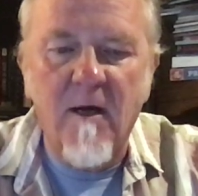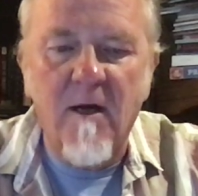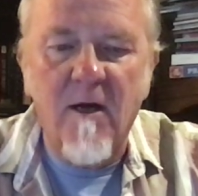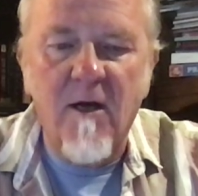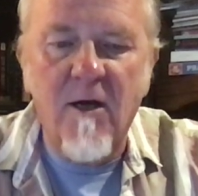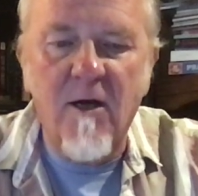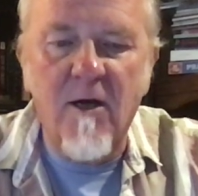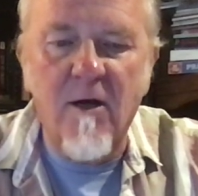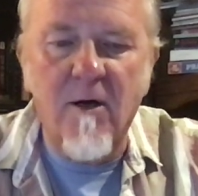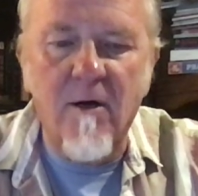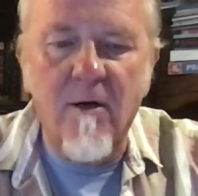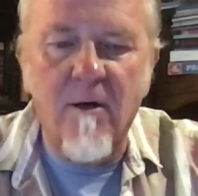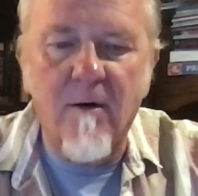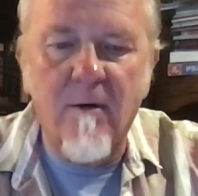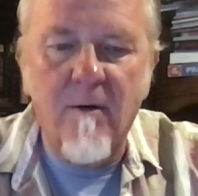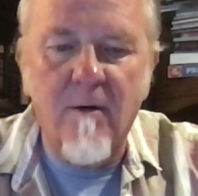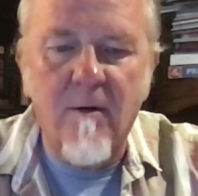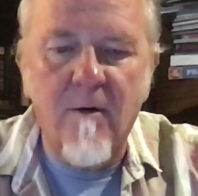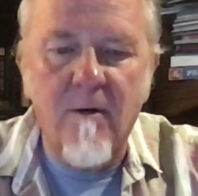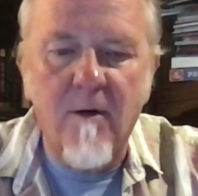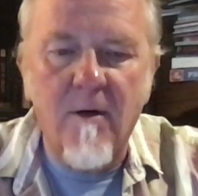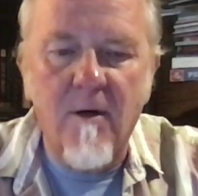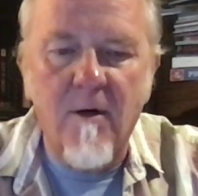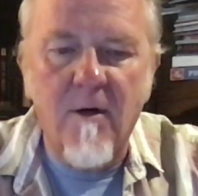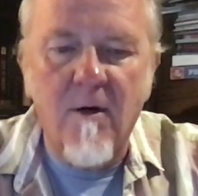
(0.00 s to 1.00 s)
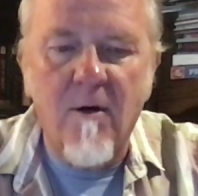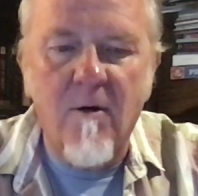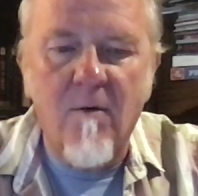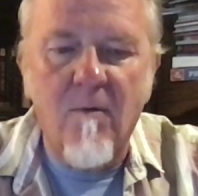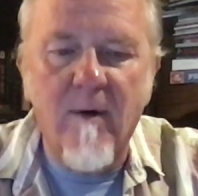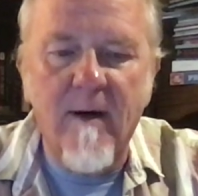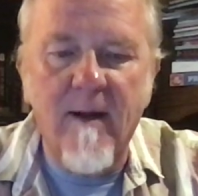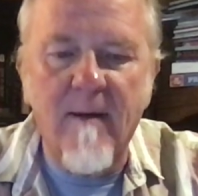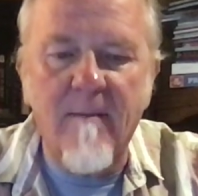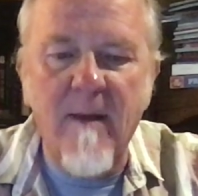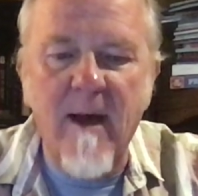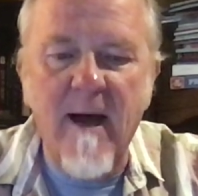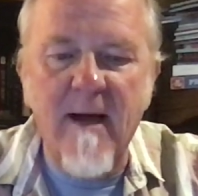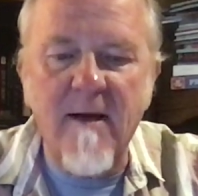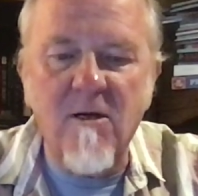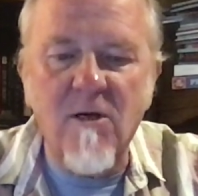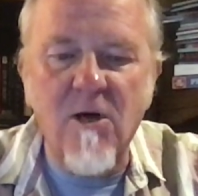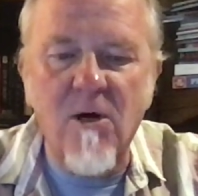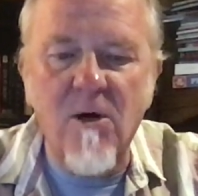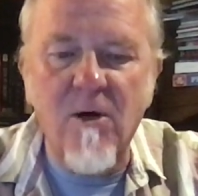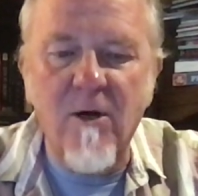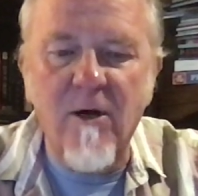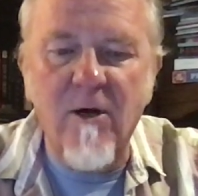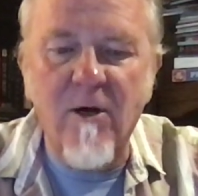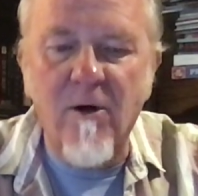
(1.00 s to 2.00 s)
Here, when I'm not
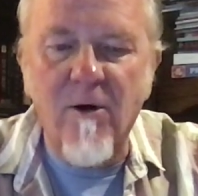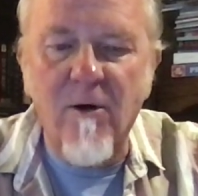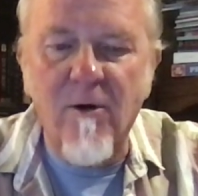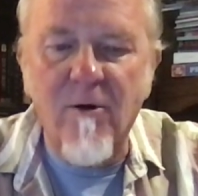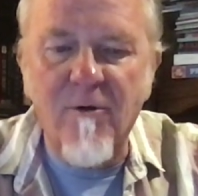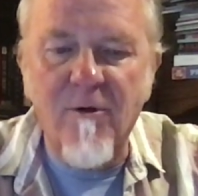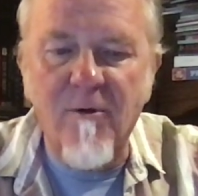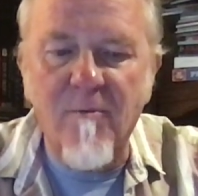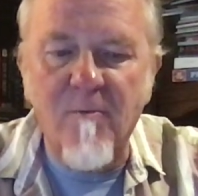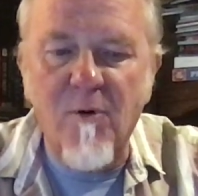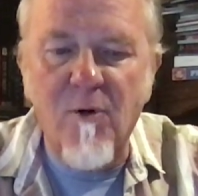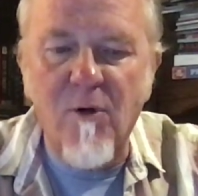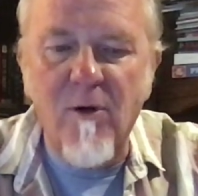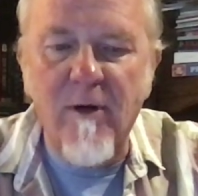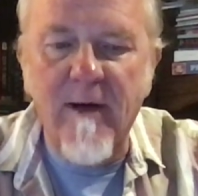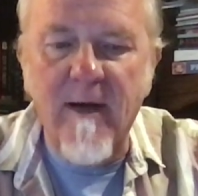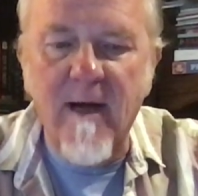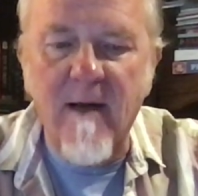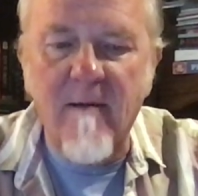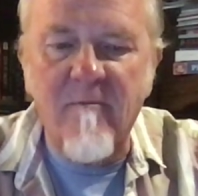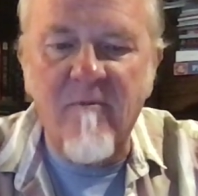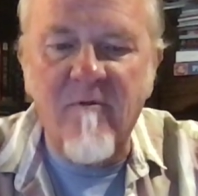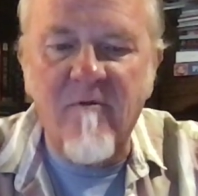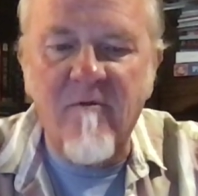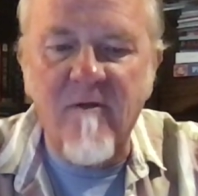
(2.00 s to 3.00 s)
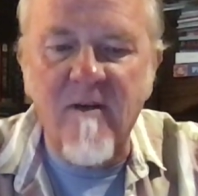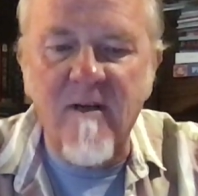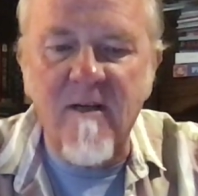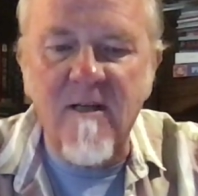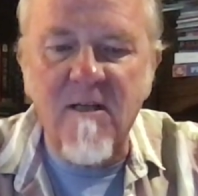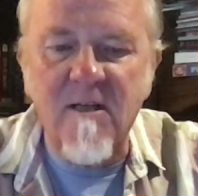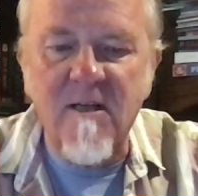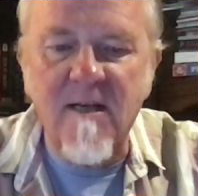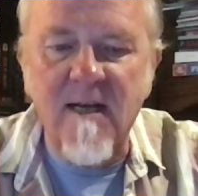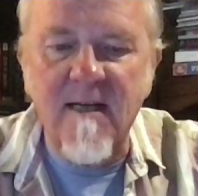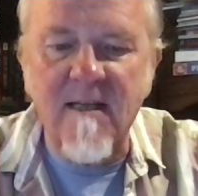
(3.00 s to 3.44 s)
turning earth or pulling up fish,